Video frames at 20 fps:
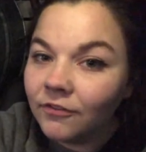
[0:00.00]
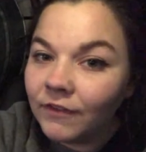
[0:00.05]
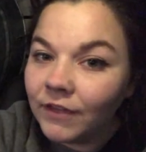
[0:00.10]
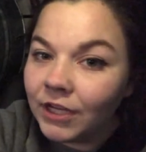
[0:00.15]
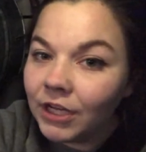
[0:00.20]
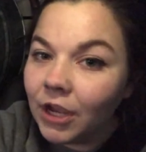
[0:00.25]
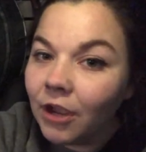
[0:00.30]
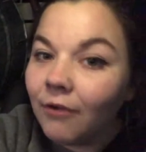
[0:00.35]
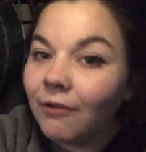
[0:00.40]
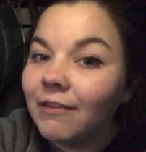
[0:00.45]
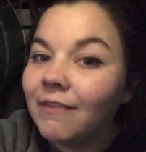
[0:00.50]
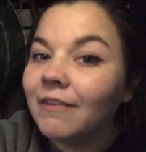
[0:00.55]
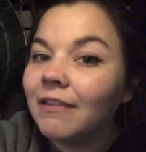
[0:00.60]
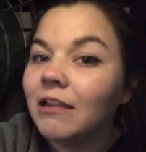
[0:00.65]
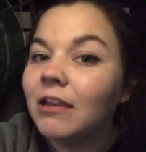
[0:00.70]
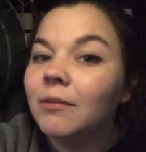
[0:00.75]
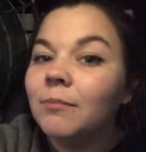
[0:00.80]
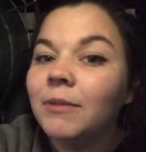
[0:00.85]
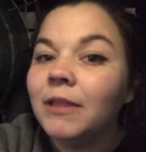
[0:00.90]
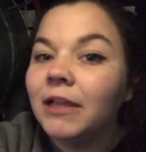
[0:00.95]
video is
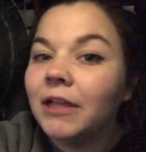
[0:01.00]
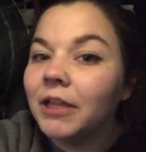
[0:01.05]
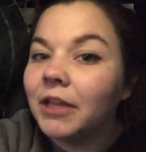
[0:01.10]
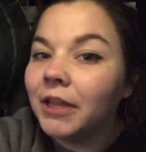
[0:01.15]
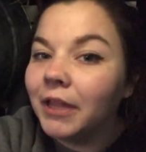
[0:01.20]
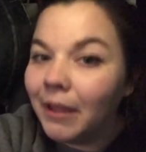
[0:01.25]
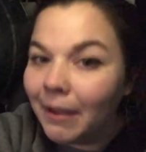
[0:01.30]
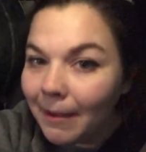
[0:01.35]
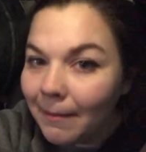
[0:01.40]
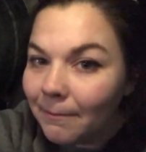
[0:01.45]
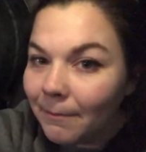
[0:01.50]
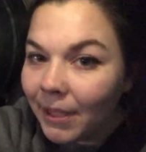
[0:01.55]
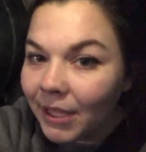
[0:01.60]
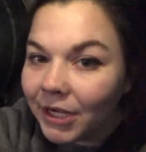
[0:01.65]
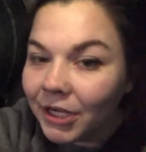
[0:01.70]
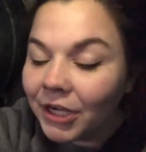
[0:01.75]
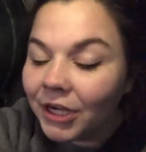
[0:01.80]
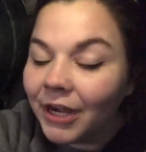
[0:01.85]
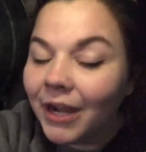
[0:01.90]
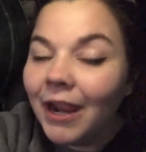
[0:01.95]
gonna be a lot
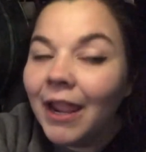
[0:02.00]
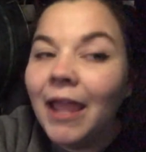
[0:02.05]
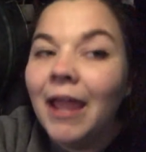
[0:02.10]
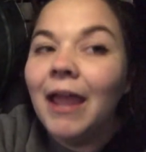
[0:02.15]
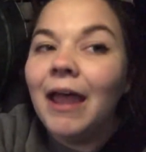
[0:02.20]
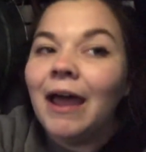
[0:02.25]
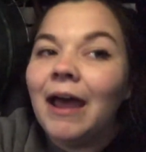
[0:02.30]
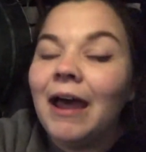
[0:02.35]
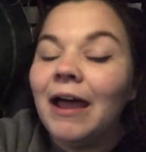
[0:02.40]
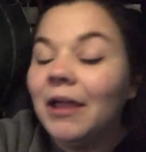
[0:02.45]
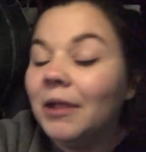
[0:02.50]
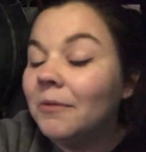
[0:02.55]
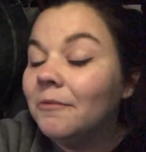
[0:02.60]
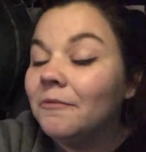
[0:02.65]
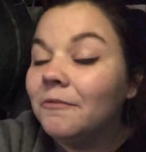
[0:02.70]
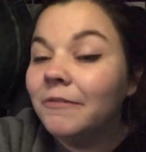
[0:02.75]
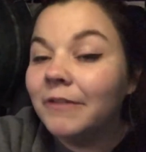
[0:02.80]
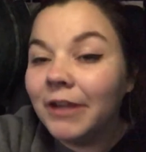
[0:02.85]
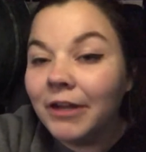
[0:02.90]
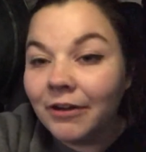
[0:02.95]
better. I
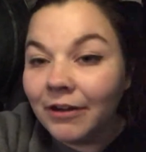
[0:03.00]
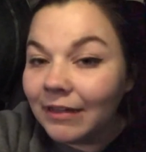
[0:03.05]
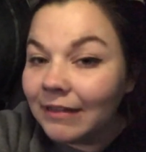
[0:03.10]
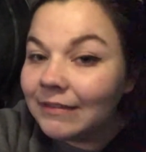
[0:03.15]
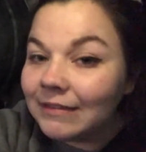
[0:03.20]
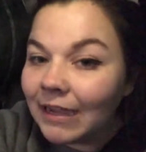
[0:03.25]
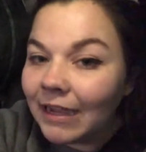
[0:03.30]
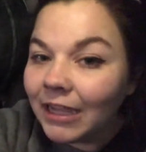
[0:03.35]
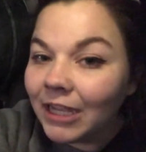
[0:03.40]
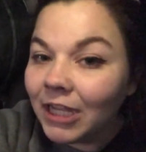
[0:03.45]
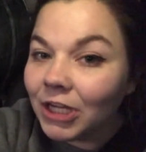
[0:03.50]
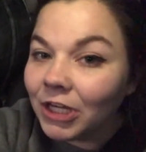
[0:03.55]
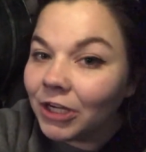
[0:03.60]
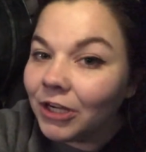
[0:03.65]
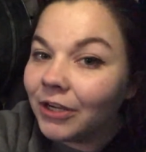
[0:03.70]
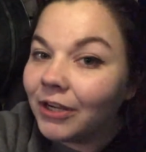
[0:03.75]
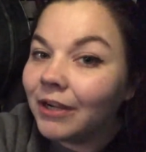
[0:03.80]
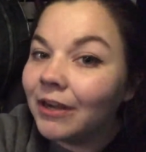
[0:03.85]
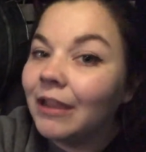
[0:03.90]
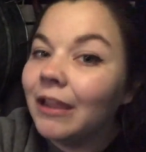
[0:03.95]
am very
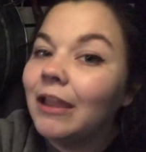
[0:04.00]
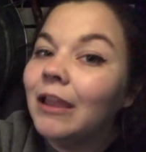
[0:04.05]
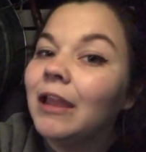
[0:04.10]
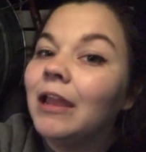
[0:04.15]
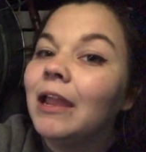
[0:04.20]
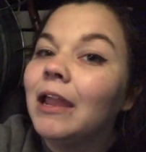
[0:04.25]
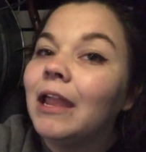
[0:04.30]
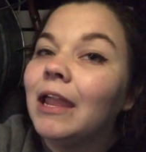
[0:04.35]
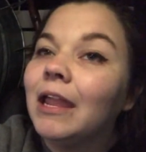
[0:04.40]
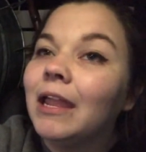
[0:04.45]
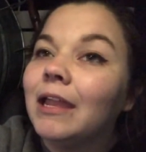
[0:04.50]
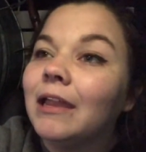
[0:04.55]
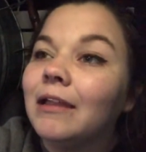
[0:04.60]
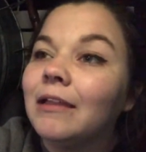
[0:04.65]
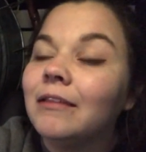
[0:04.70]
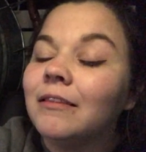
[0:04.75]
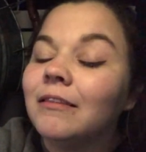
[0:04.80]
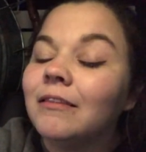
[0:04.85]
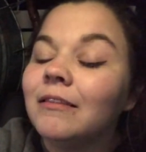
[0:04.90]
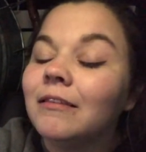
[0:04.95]
tired
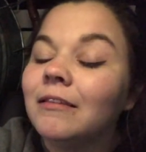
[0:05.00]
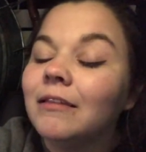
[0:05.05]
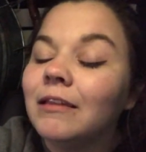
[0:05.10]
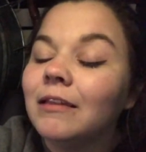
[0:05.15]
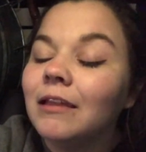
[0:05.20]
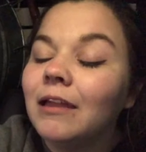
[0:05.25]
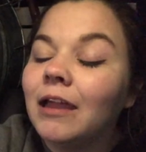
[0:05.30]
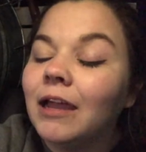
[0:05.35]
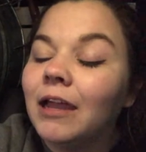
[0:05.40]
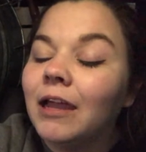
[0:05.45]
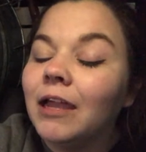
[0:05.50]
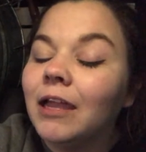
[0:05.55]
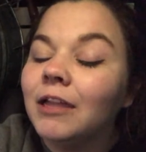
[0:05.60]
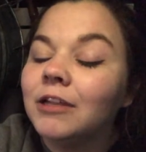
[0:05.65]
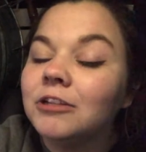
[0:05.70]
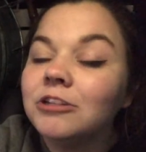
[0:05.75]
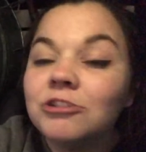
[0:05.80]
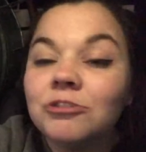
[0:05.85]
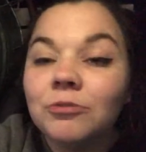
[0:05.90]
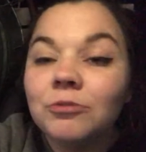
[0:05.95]
and
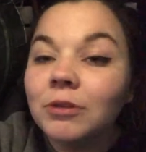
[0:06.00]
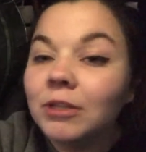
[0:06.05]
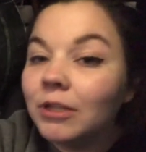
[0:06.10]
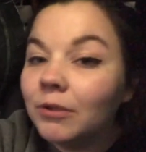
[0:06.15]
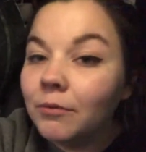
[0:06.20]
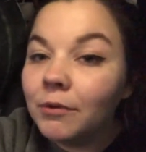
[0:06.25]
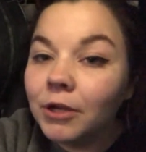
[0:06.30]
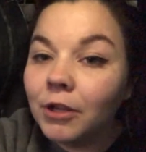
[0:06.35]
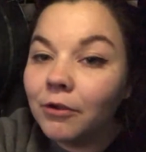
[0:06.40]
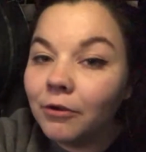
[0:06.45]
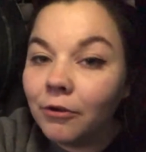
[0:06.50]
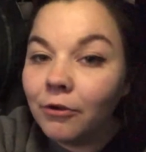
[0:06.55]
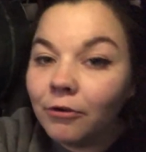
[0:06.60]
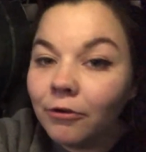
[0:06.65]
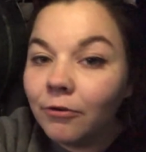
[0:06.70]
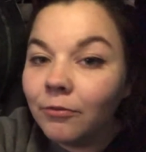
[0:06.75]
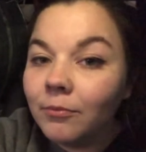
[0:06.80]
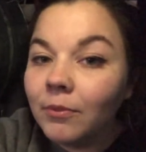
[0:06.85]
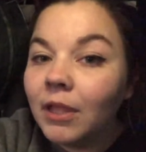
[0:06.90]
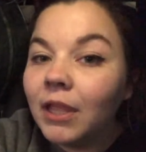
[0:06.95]
I just really wanna go
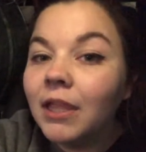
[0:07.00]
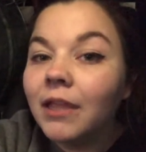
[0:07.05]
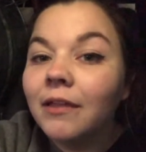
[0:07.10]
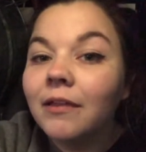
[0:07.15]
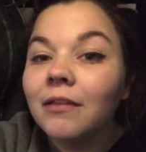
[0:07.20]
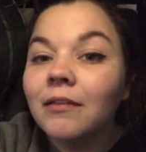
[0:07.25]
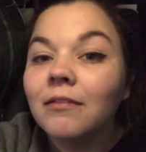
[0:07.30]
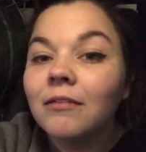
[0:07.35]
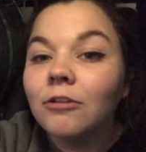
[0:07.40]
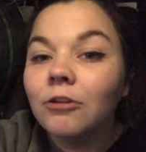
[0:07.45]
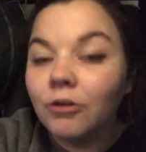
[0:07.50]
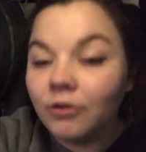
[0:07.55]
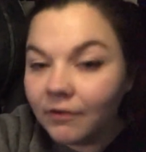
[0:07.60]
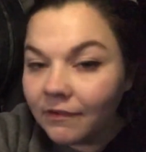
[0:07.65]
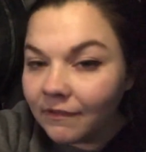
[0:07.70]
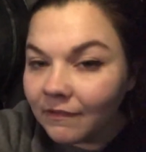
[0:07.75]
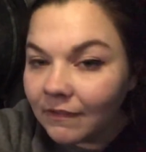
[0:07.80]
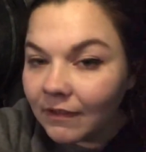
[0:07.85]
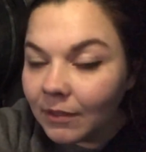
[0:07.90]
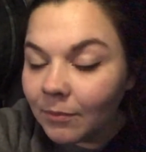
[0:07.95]
home and go to
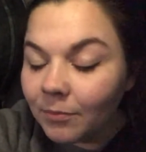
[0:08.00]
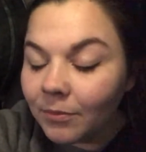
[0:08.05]
sleep.